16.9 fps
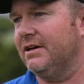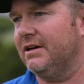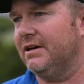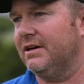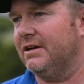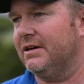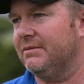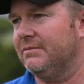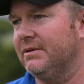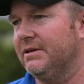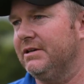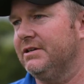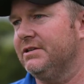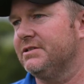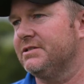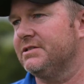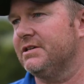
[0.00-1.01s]
um,
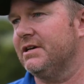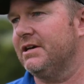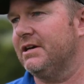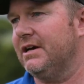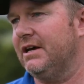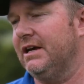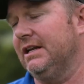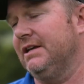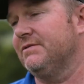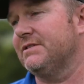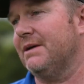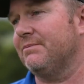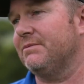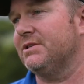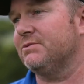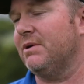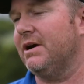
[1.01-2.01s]
is uh, lives
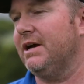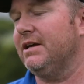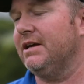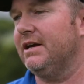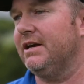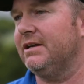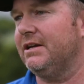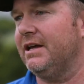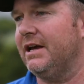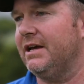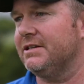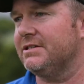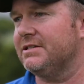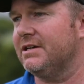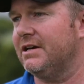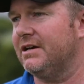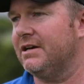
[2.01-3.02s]
up this way and
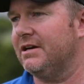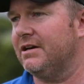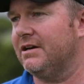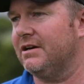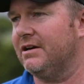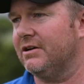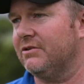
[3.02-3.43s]
has uh,